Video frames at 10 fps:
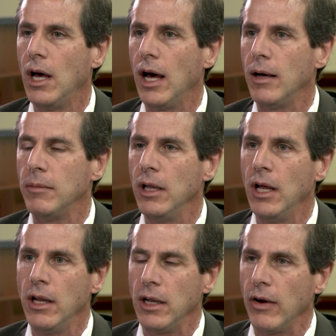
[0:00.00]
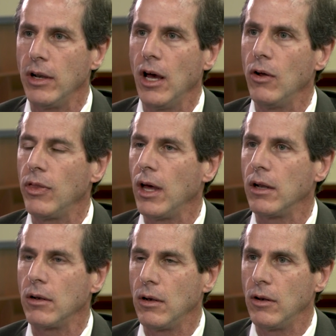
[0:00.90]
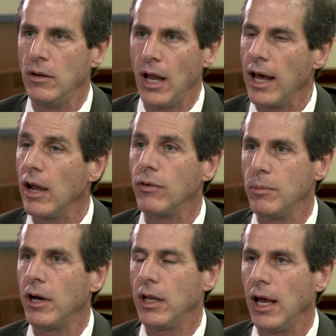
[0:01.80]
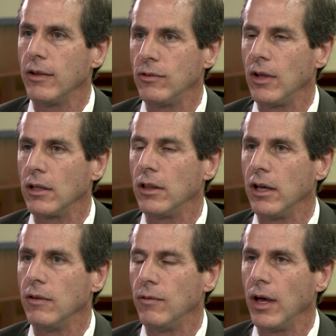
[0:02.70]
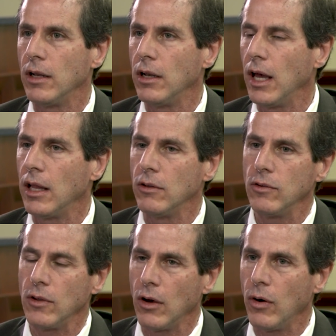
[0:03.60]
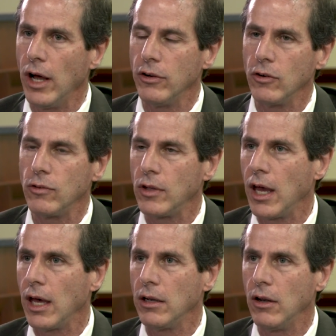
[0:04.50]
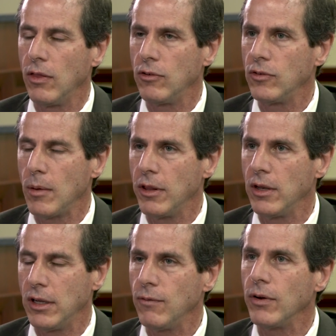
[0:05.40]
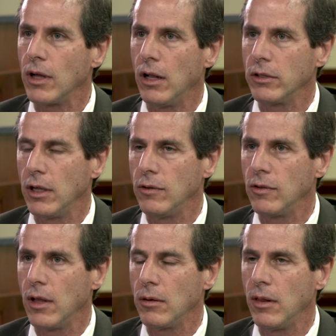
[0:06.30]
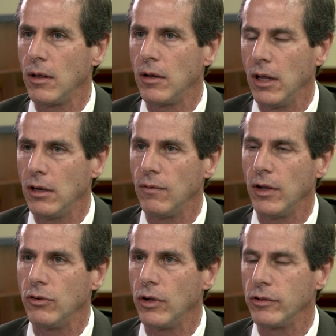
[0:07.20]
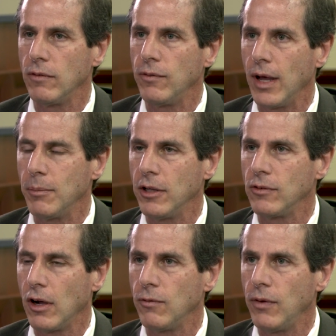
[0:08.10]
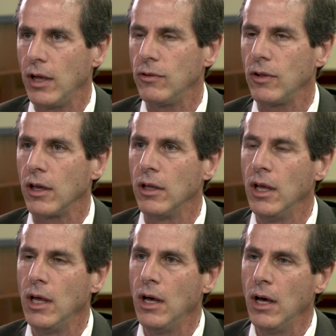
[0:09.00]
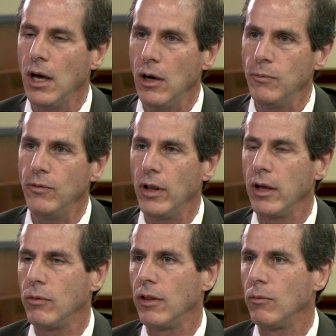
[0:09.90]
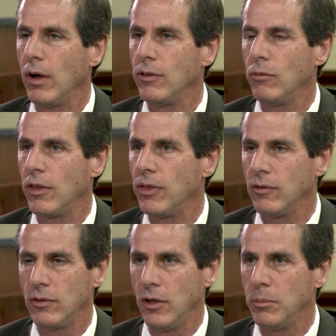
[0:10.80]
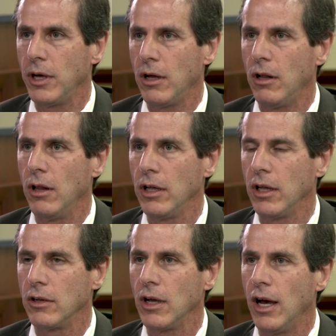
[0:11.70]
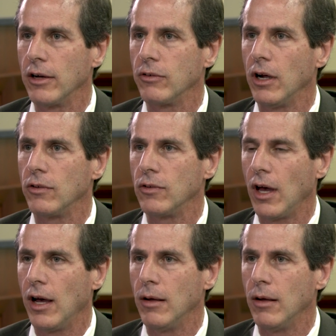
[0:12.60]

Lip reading: Now I know that not everybody has sick leave, and so understand some of the difficulties that individuals and families are facing. hopefully with this new bill in Congress,